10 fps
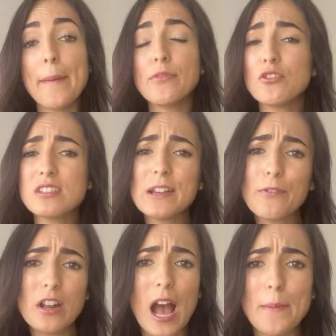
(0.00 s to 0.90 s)
There's
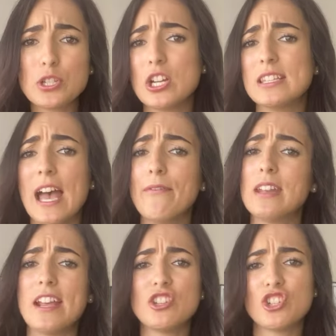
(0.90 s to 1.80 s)
different options. Have a
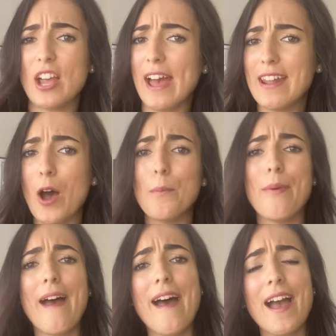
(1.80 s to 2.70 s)
nice shed out
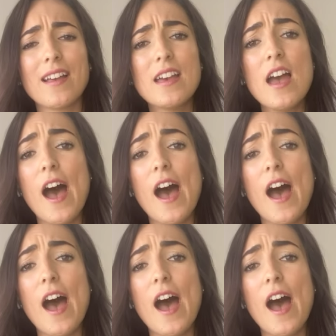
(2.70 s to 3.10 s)
back.